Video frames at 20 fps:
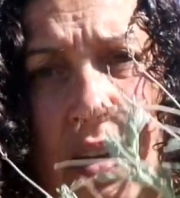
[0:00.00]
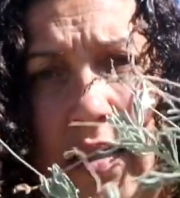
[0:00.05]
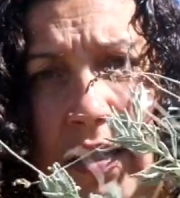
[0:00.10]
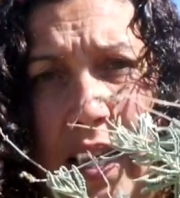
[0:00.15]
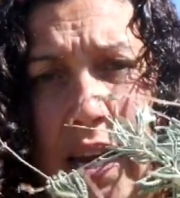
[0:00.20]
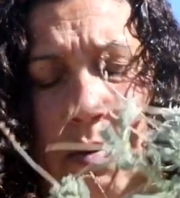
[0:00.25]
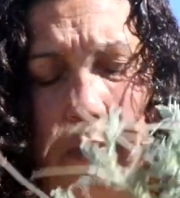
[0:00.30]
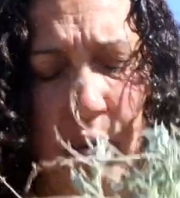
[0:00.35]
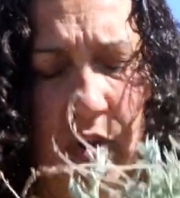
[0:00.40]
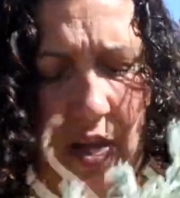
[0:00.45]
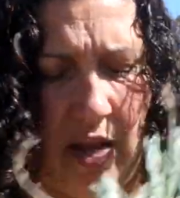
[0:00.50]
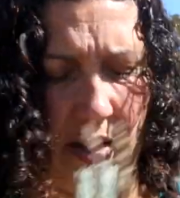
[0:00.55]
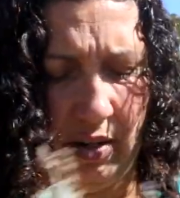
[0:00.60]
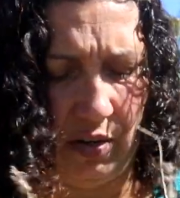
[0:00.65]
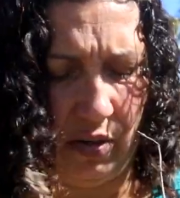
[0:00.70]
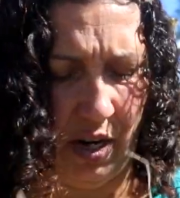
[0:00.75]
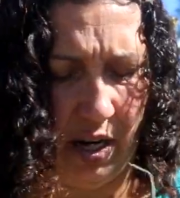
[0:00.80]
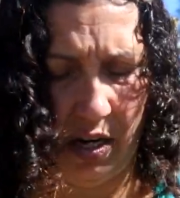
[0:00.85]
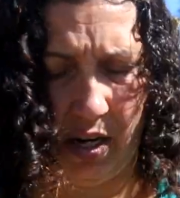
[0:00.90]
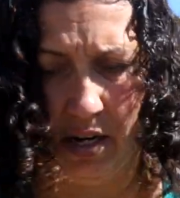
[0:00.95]
10
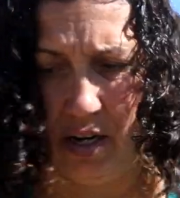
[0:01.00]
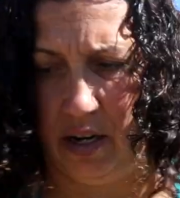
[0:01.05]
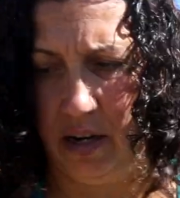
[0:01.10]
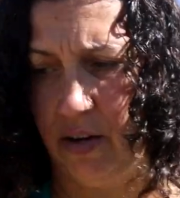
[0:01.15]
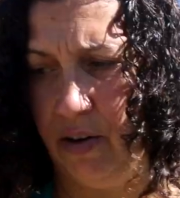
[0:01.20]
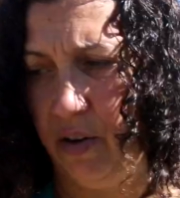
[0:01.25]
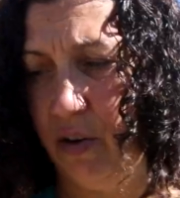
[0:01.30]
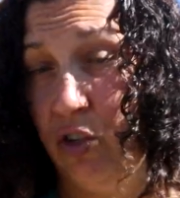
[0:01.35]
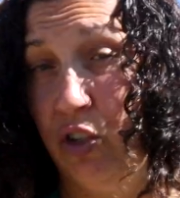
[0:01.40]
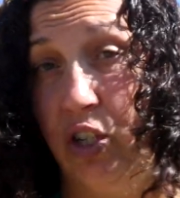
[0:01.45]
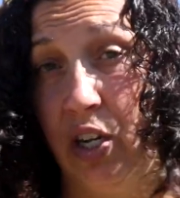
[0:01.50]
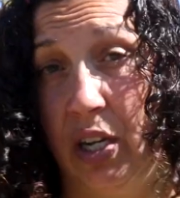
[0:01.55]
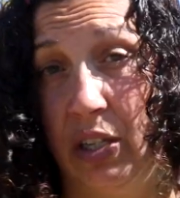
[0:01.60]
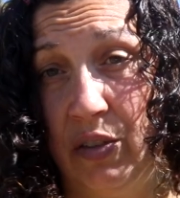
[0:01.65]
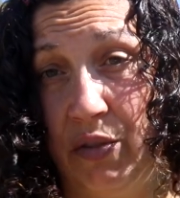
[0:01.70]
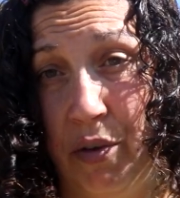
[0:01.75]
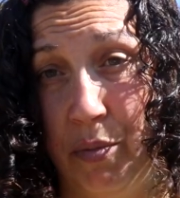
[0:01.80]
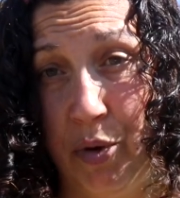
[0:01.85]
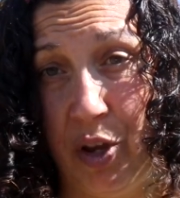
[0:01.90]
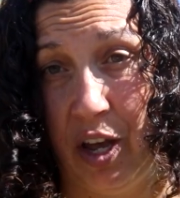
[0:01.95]
plants right here just from